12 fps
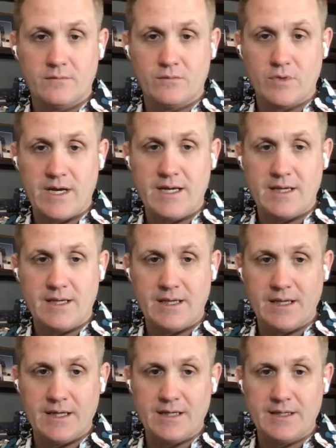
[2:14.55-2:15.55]
right?
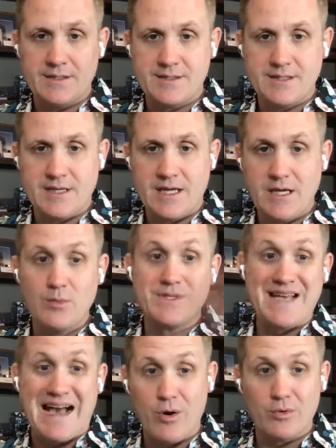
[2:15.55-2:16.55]
And he
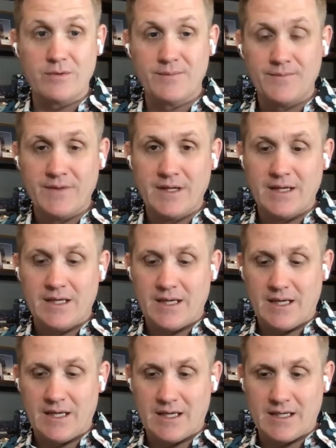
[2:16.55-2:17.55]
was out,
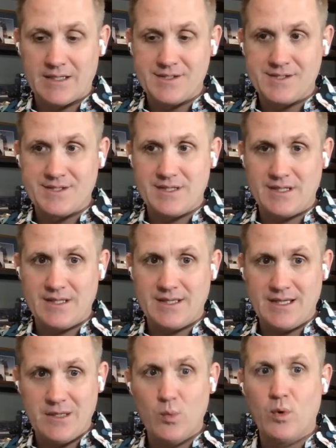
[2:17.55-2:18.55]
and
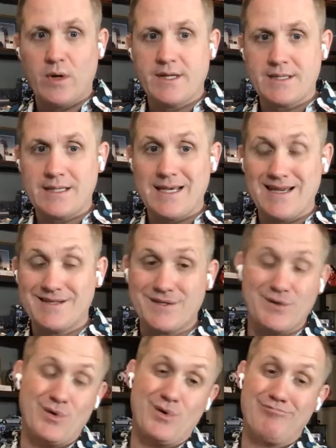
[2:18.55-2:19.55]
he wanted to
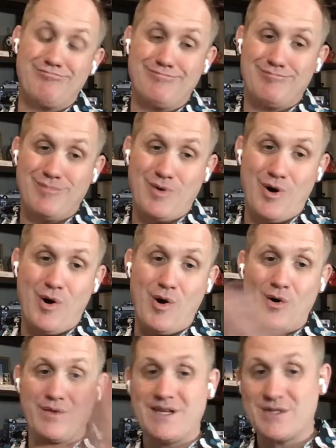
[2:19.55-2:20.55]
cancel
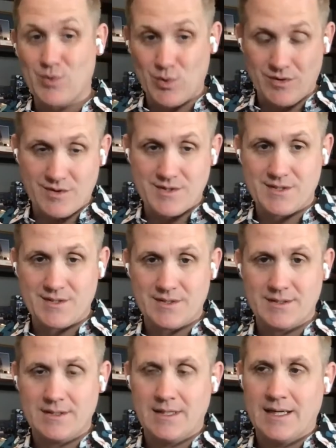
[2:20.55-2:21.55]
all these orders.
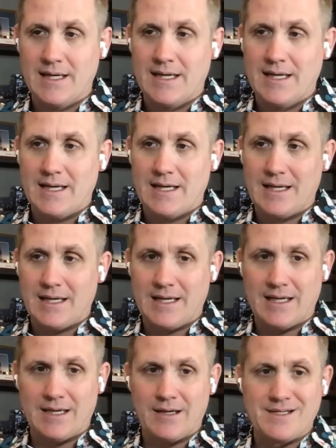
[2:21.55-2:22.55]

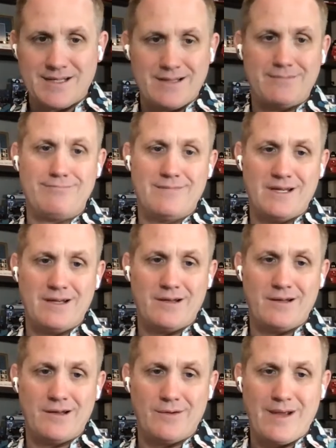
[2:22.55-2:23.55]
And I said,
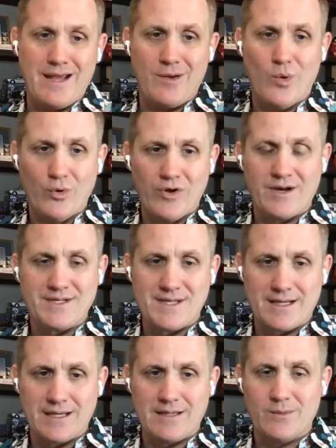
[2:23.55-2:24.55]
hey, hold on a
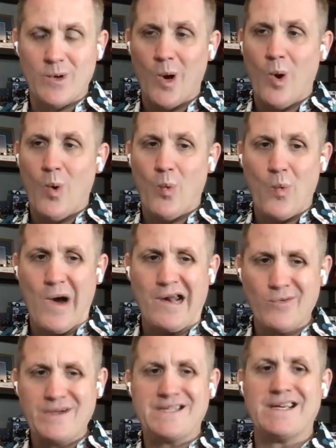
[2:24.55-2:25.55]
second. Why
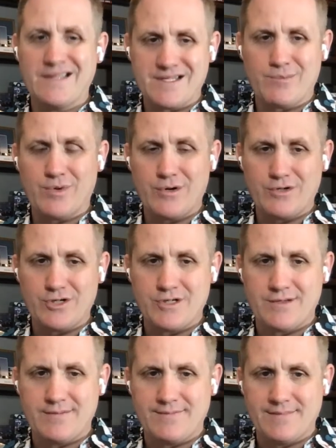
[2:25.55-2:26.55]
don't we take this
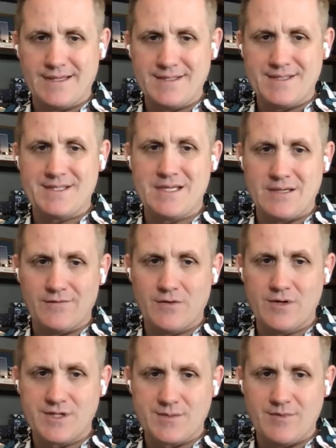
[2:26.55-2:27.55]
approach and see
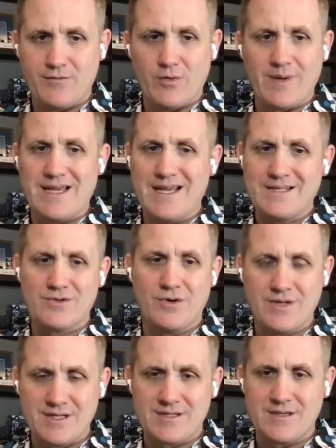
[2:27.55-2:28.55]
first, before we cancel
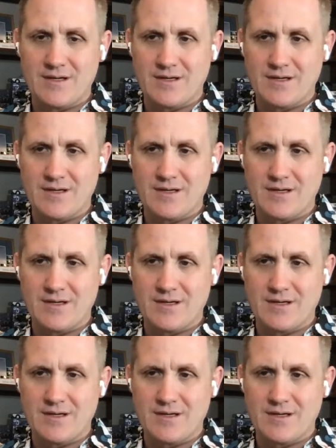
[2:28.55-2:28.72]
all these